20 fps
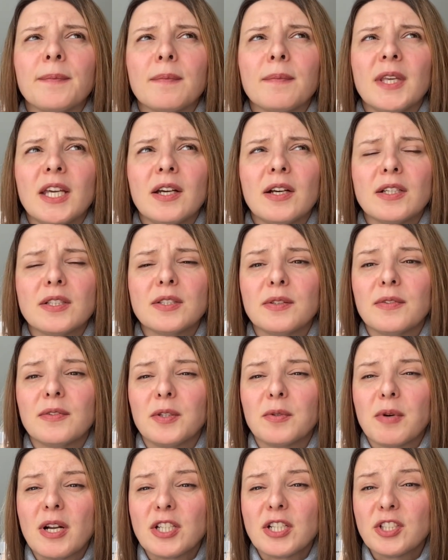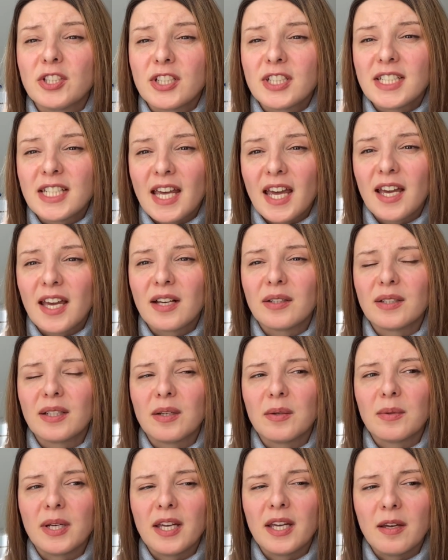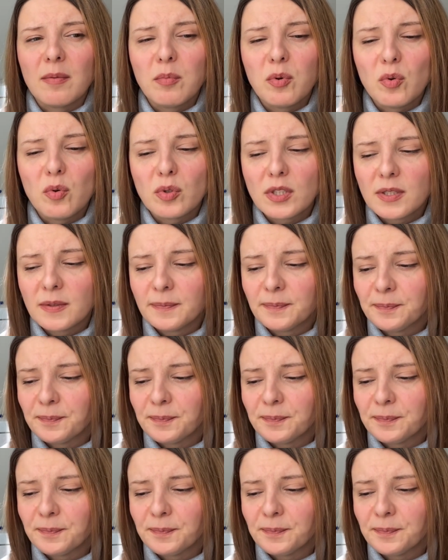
because of the Russian attack on our airport.